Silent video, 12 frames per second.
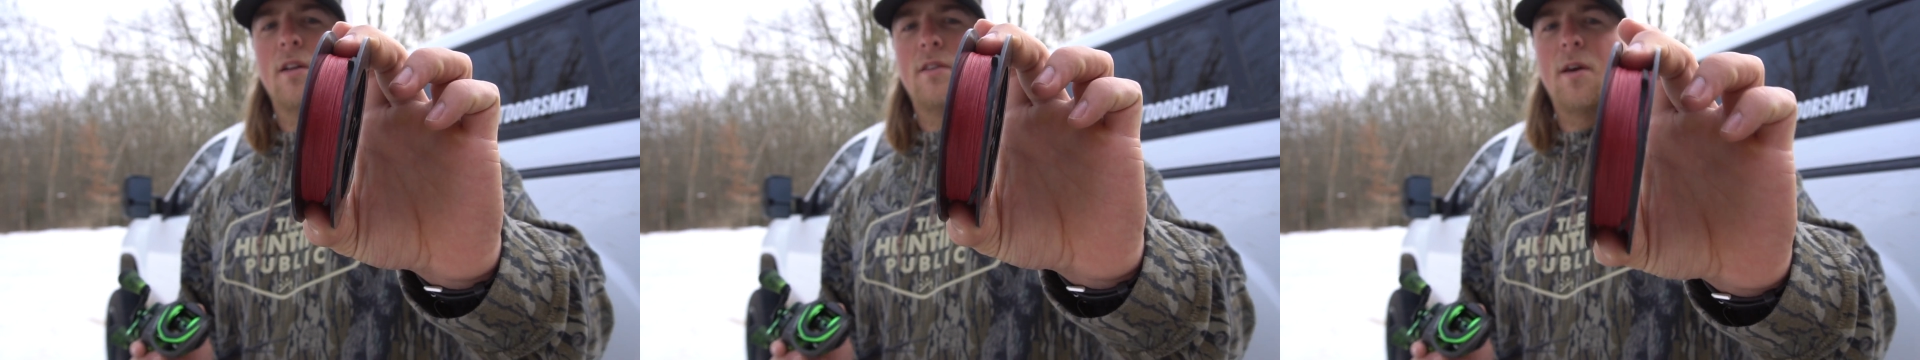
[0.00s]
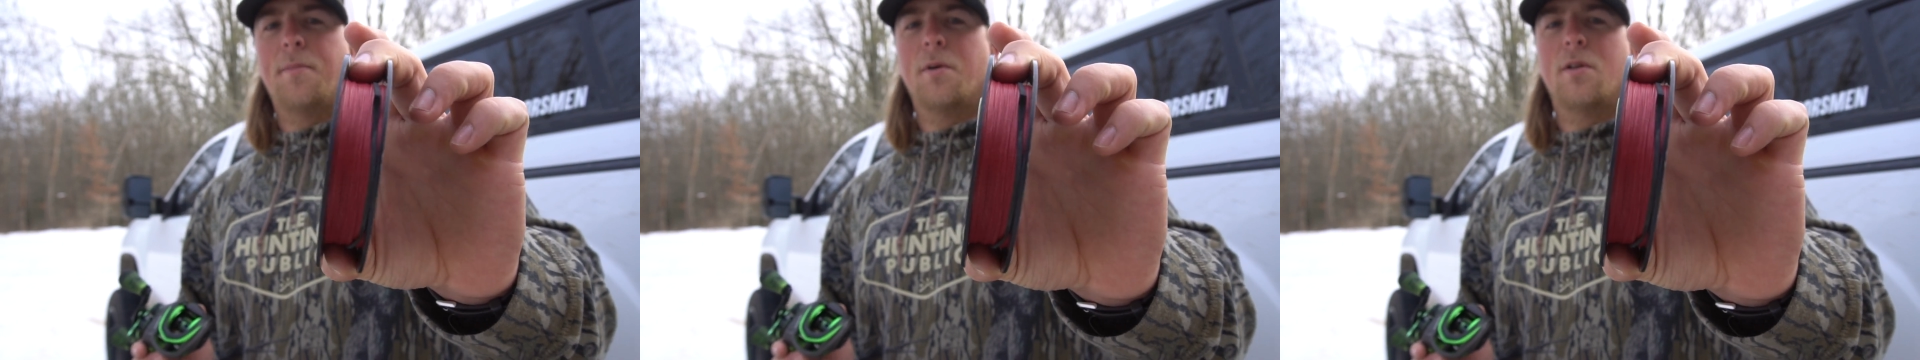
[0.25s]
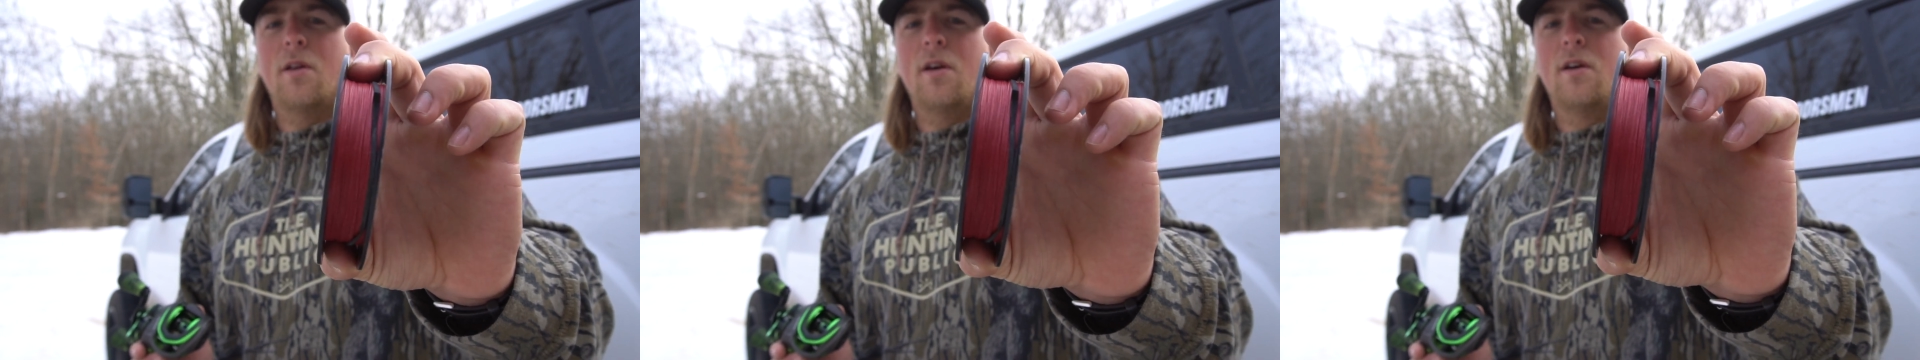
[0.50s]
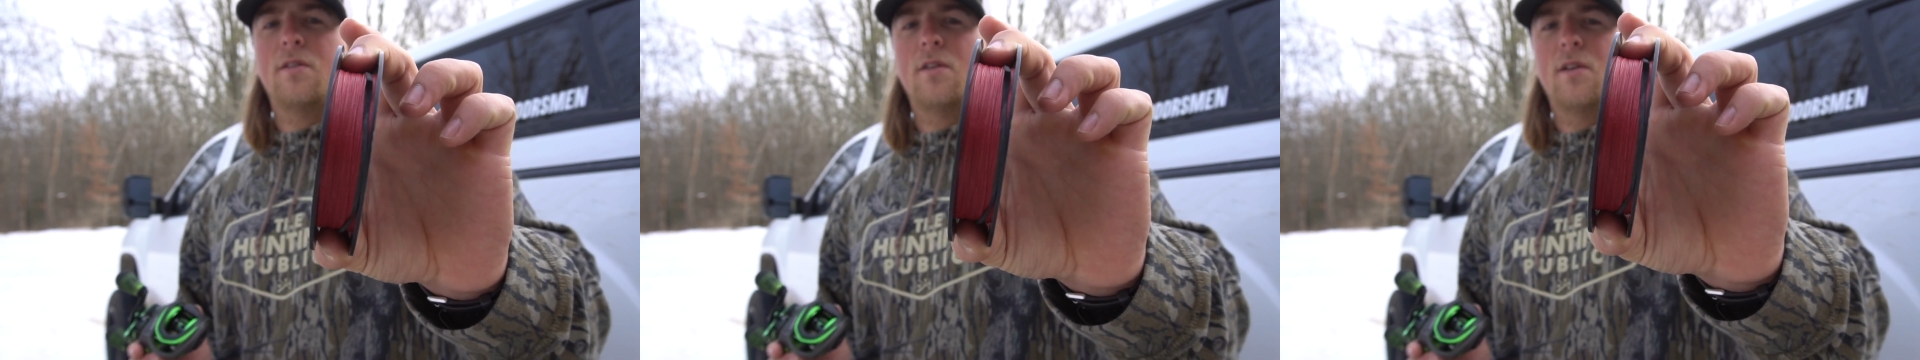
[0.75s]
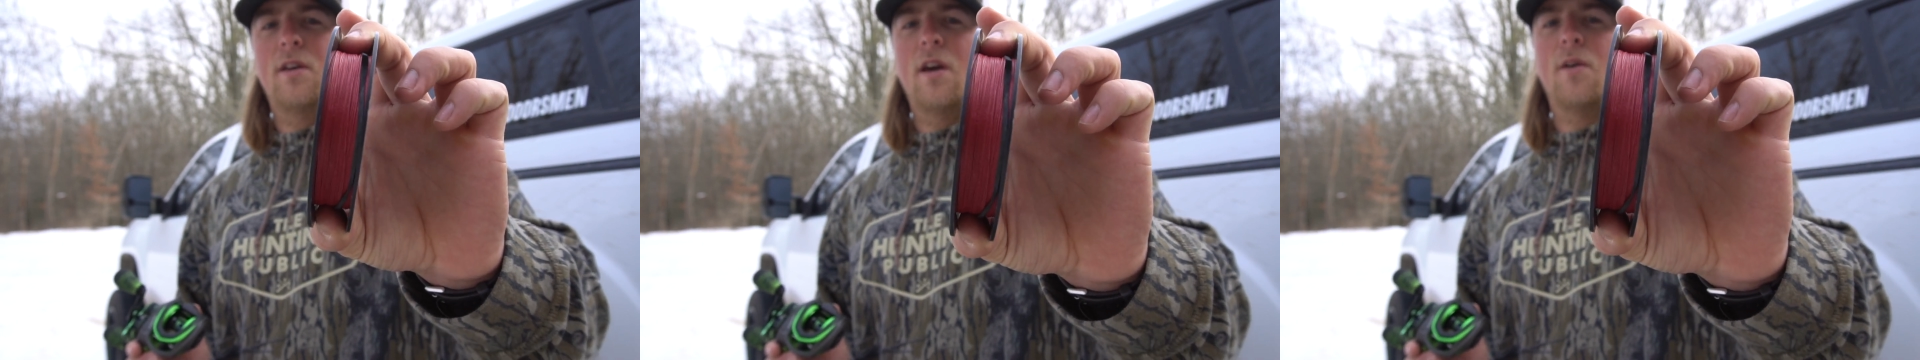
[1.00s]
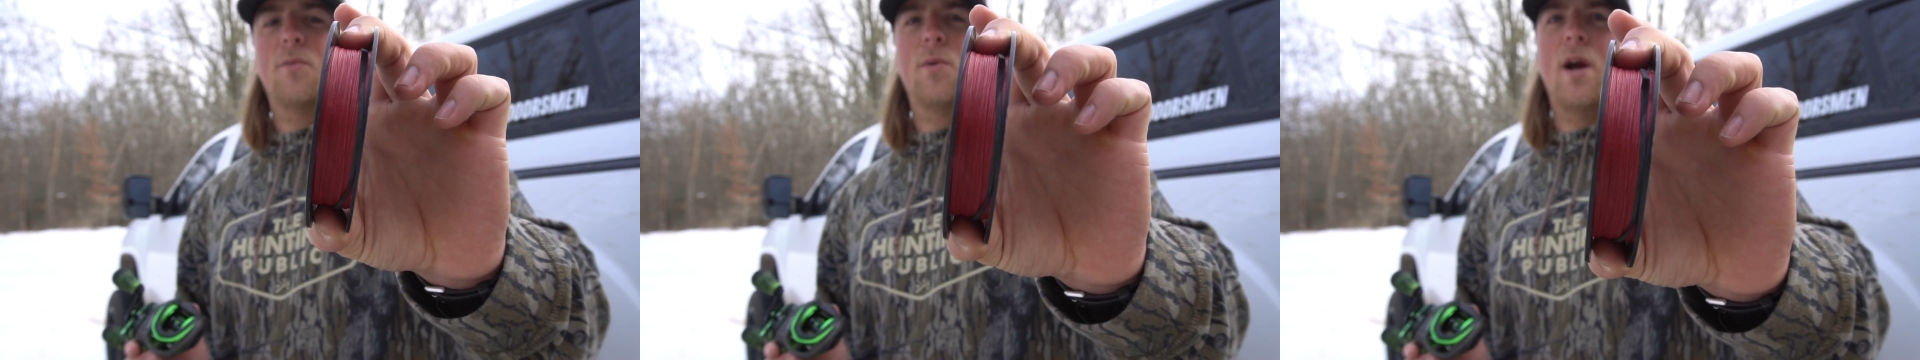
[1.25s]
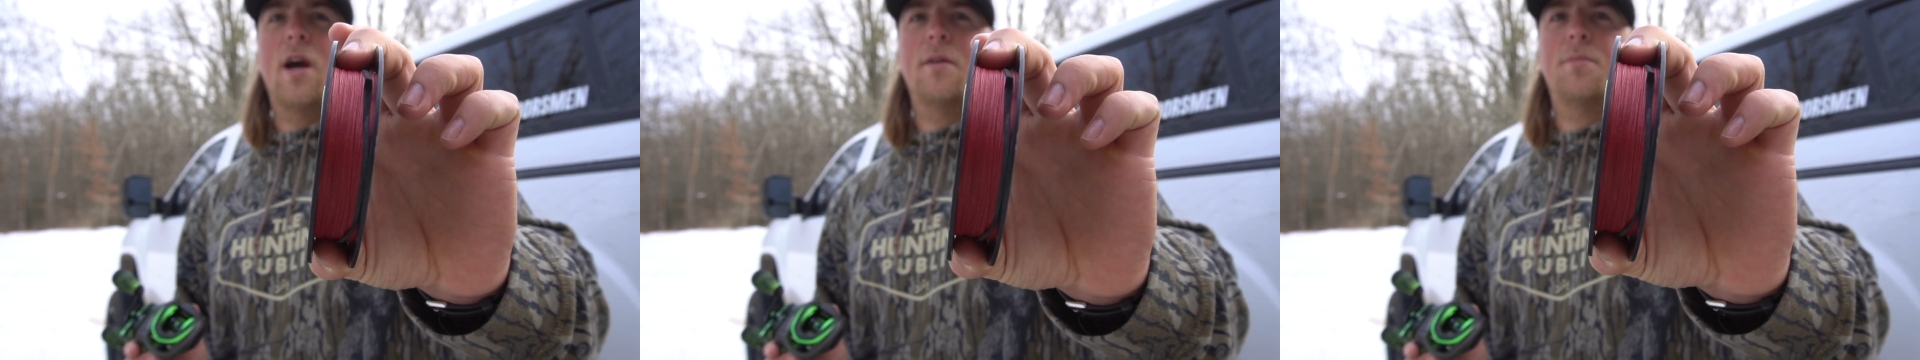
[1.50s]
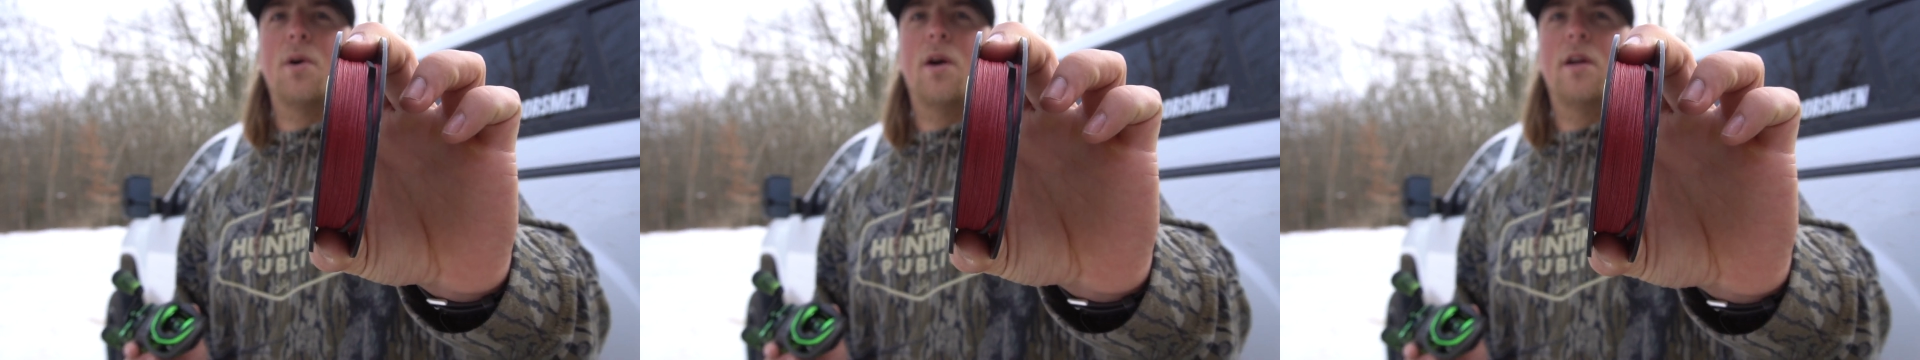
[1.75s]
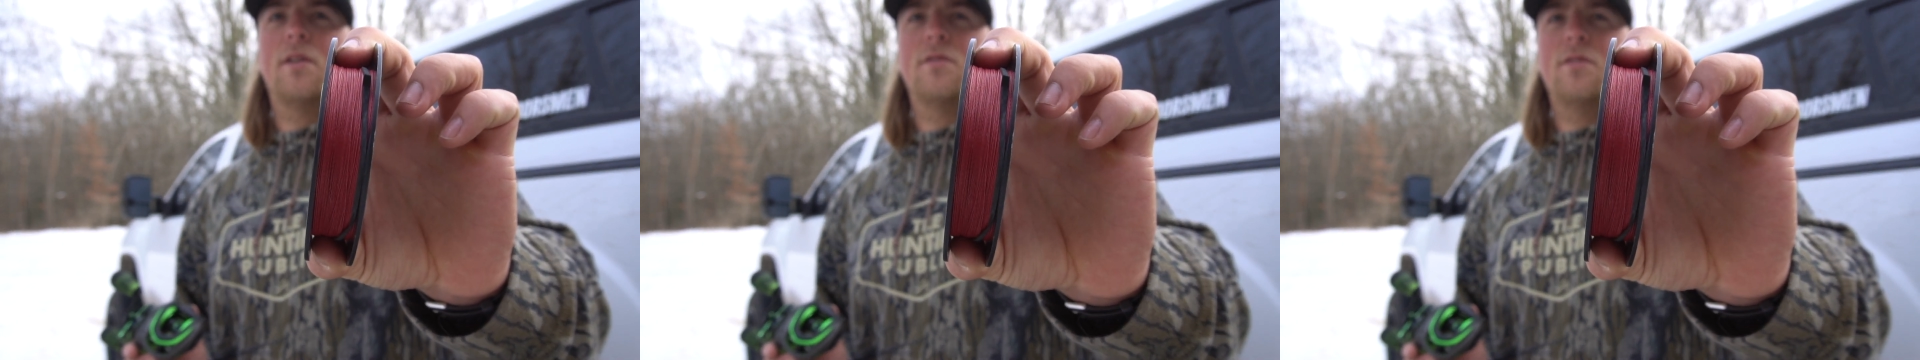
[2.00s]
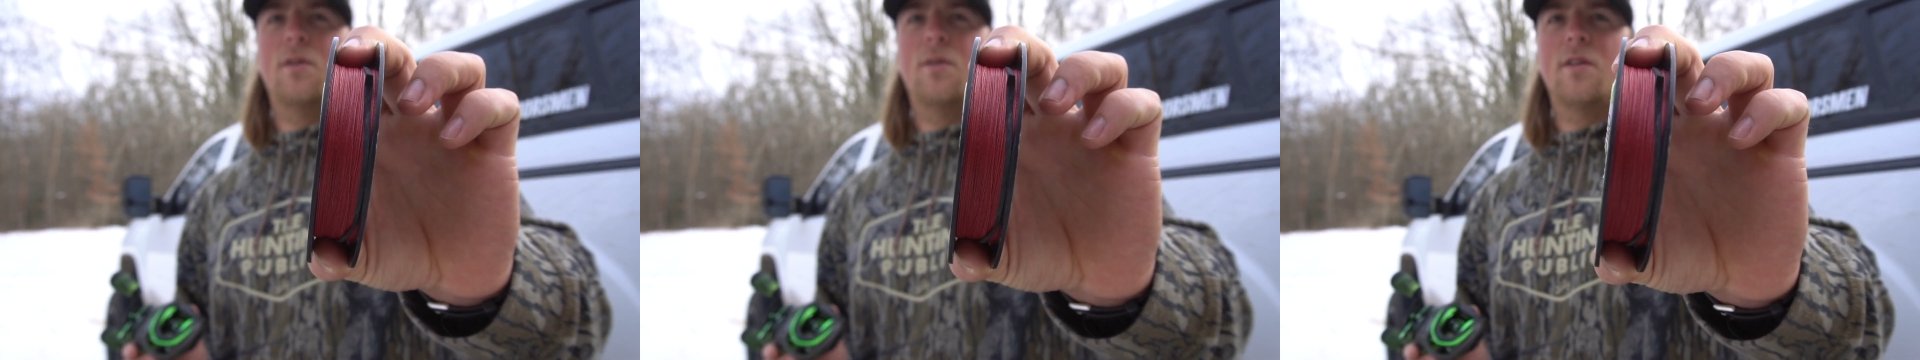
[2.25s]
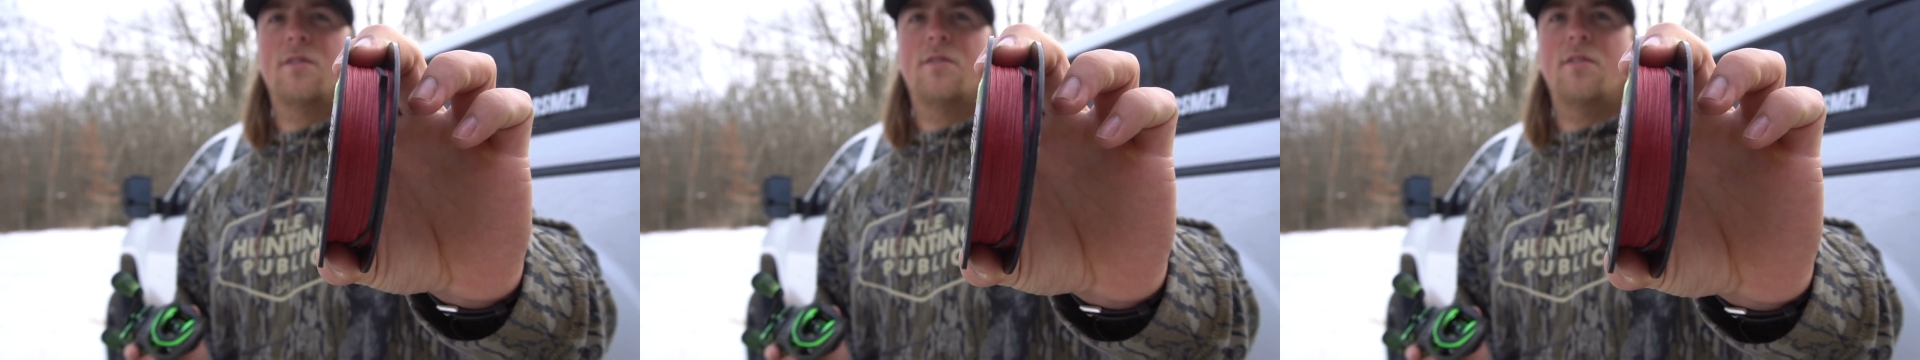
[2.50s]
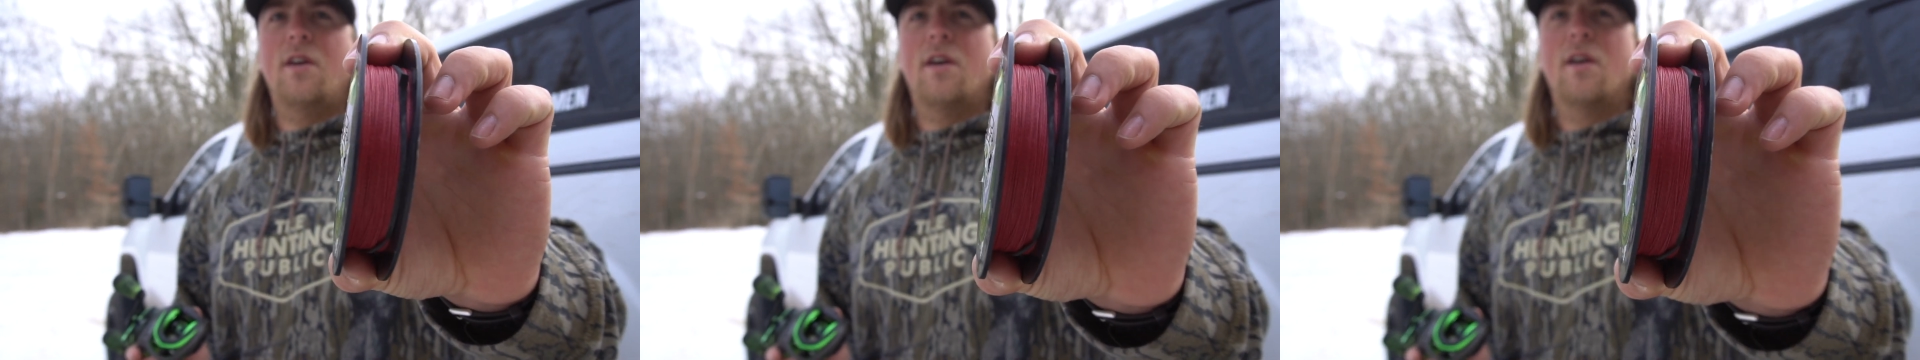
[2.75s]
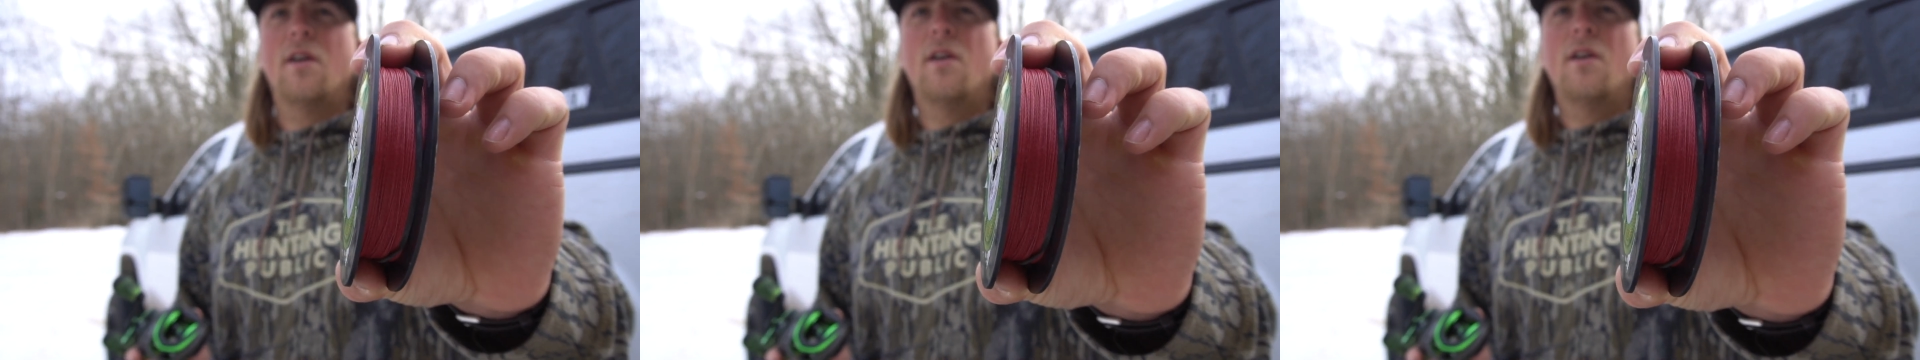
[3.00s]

typically get red braid because you can see it